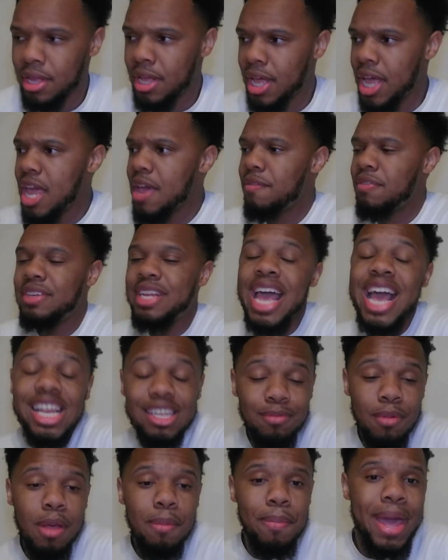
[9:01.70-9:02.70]
if
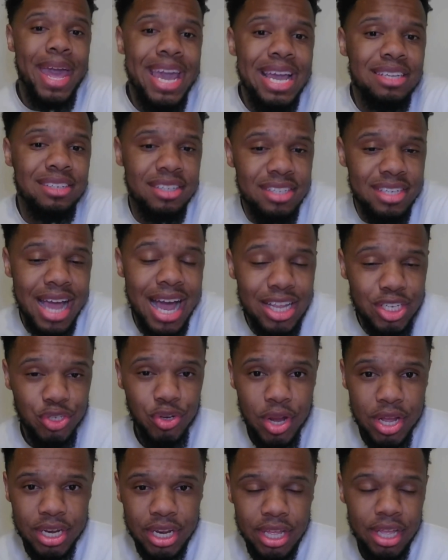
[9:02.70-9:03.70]
Desmond Bain just got
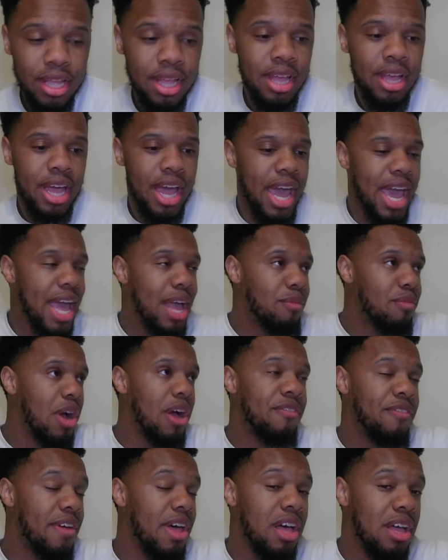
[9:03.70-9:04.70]
traded and
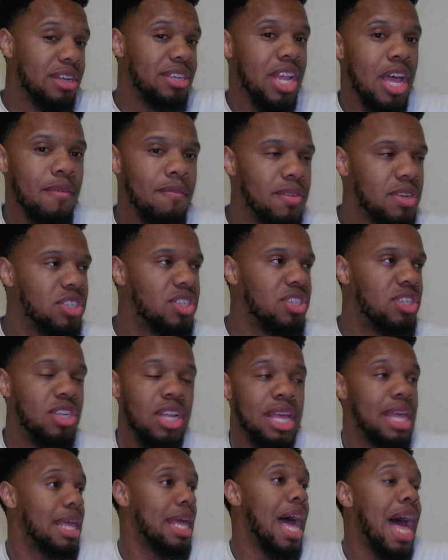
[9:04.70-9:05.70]
Rafael Devers,
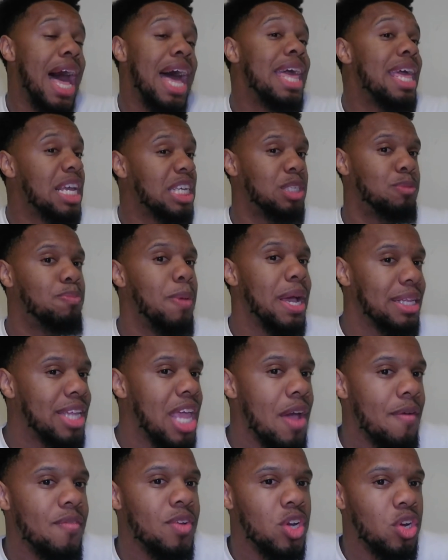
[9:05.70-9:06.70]
I expect
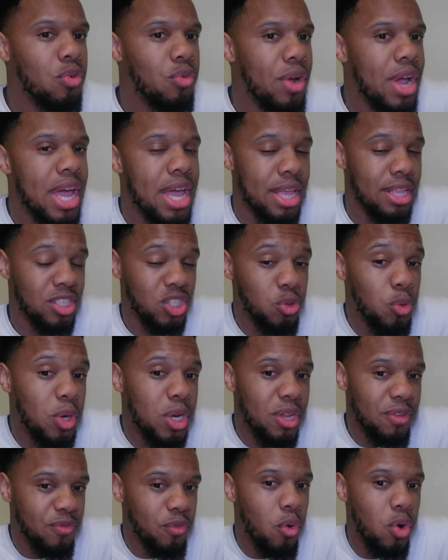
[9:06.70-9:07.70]
Kevin Durant
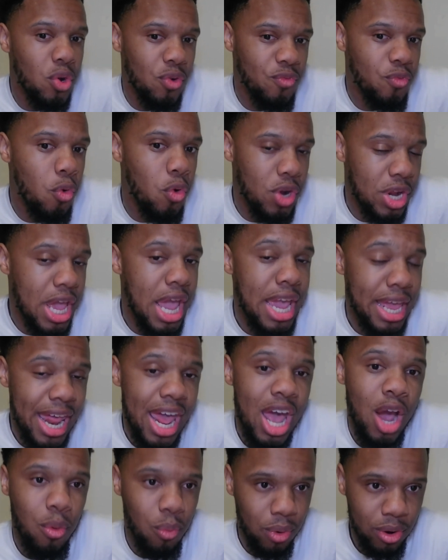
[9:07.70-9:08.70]
24 to 48
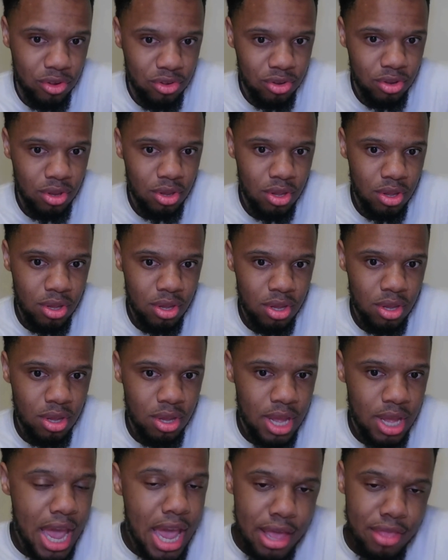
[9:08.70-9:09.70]
hours.
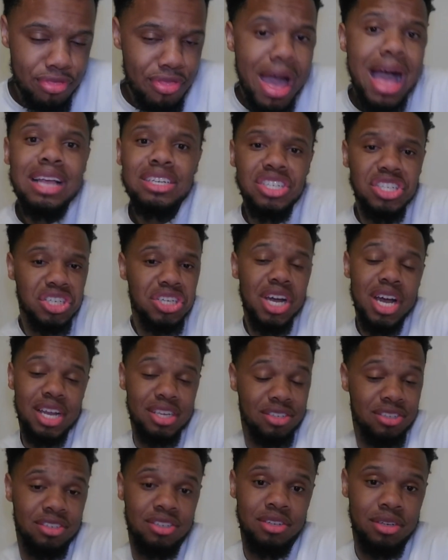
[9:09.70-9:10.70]
And that's
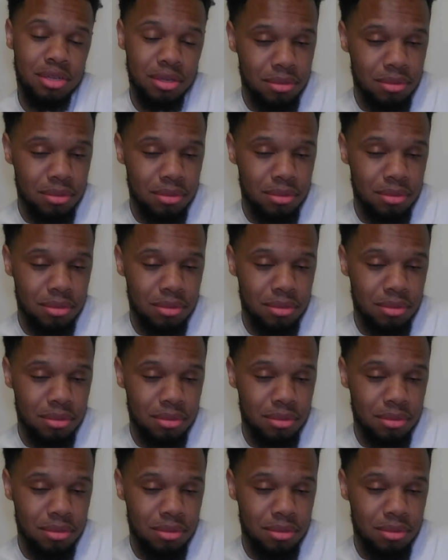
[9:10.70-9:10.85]
just,